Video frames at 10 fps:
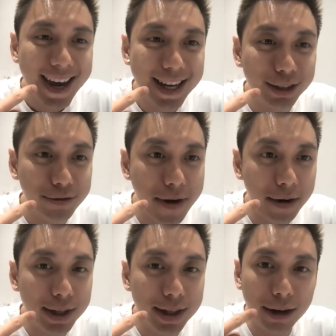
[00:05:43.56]
It is
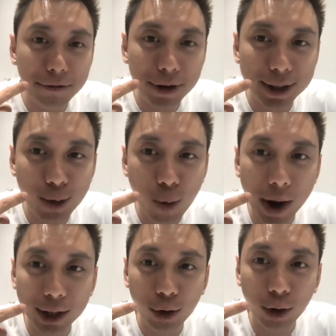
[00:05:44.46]
very different
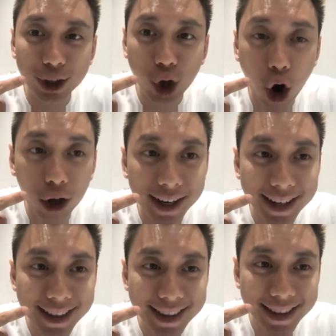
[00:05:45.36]
when you are
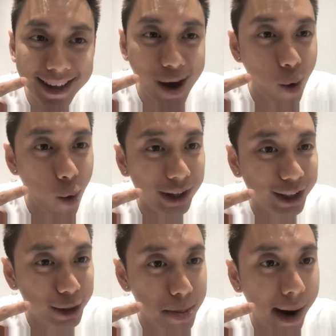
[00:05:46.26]
talking while
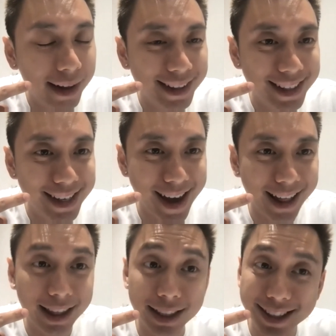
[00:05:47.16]
smiling
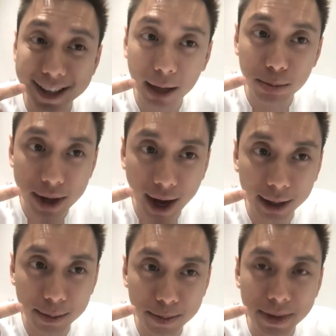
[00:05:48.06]
at the same
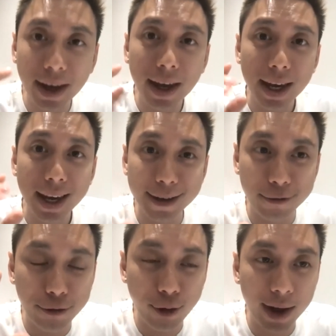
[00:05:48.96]
time in
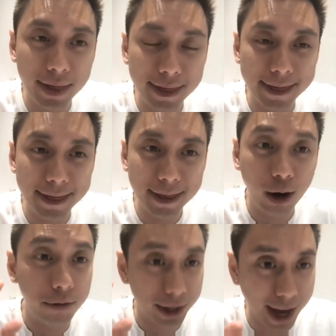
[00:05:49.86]
front
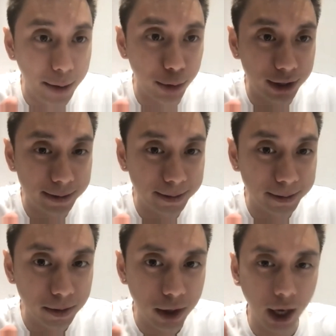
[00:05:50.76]
of the camera.
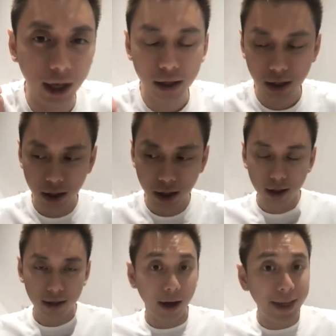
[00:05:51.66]
Okay?
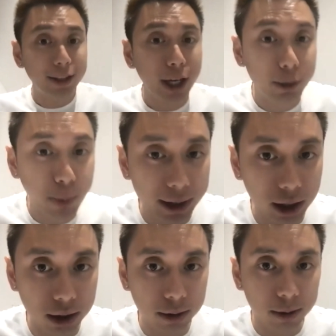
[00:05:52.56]
Now that takes
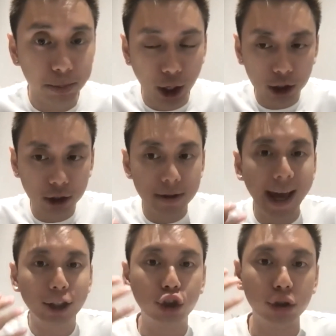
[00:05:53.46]
practice because
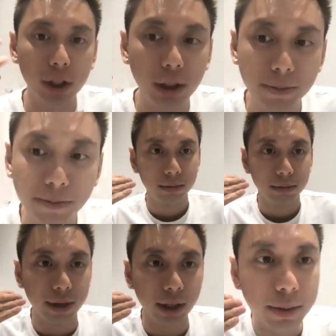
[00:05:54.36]
naturally,
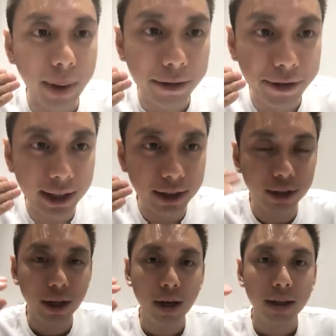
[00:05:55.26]
this is my
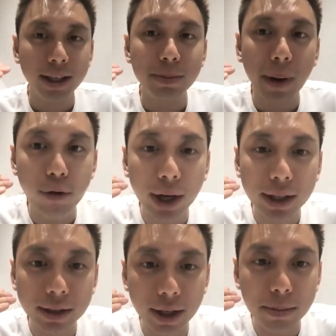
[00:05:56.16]
face. This is my
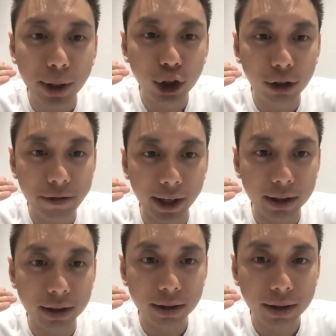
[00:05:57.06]
resting bitchy
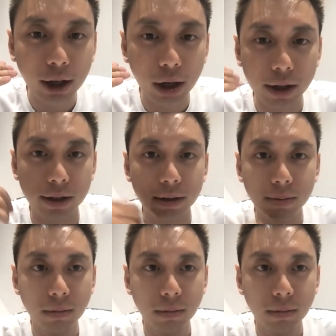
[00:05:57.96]
face. Take a look at this.